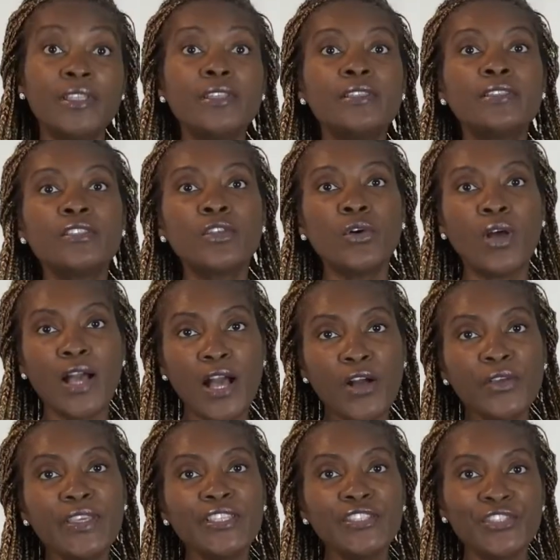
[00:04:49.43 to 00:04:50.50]
So how
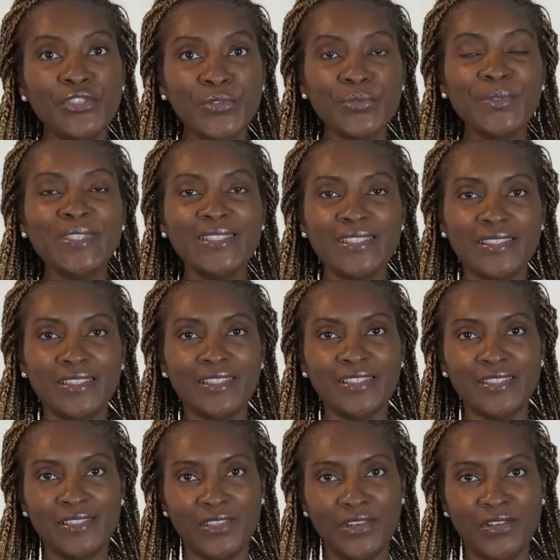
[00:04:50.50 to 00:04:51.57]
can you easily
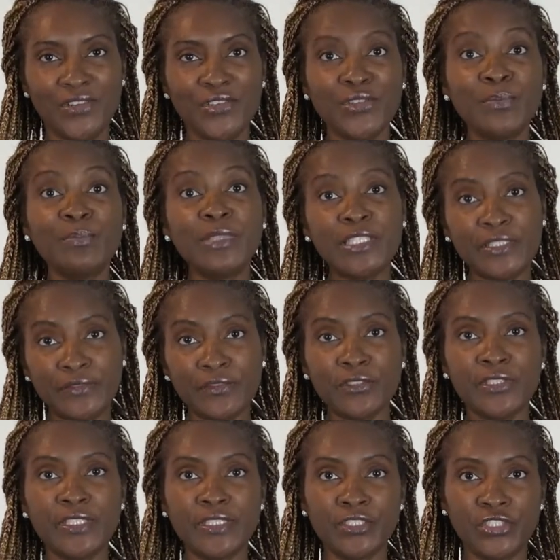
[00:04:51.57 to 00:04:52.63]
start your
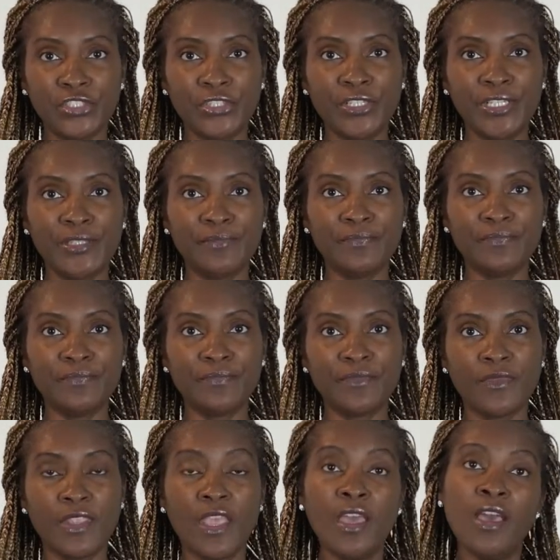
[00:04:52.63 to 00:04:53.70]
blissfulness journey?
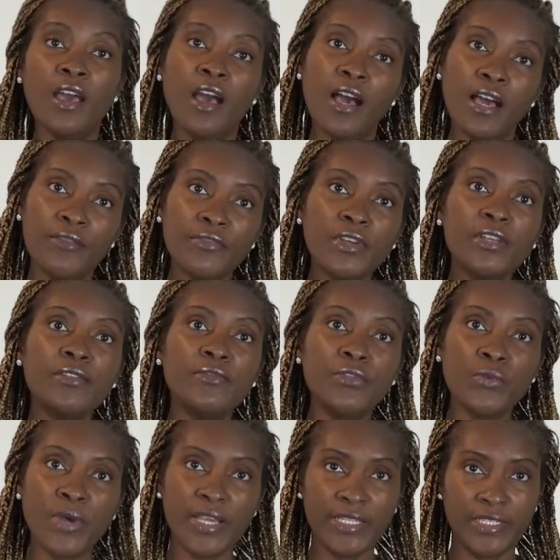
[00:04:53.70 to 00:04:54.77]
I've got a
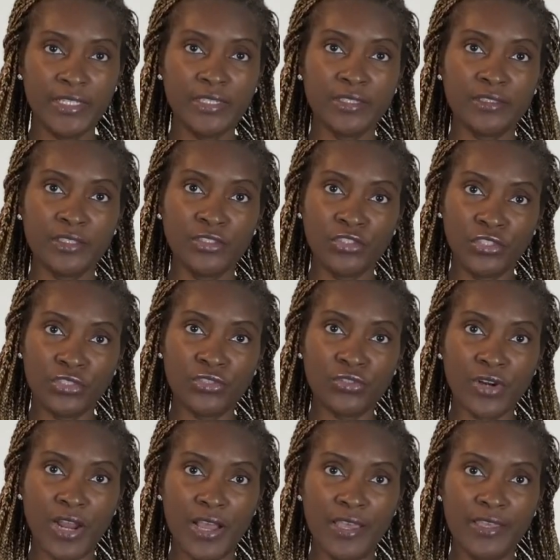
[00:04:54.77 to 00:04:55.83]
few ideas that you could
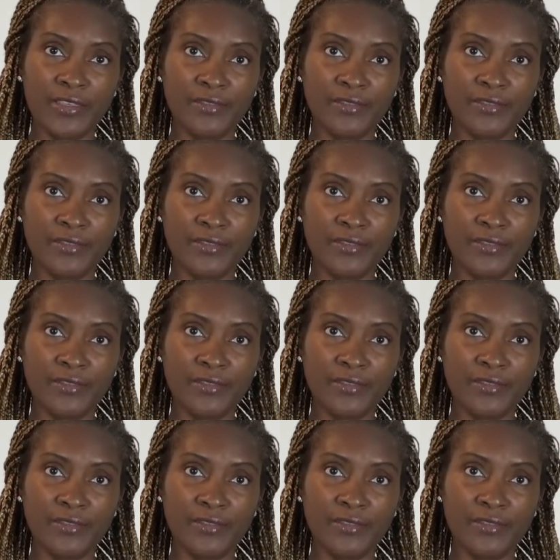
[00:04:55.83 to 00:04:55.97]
try.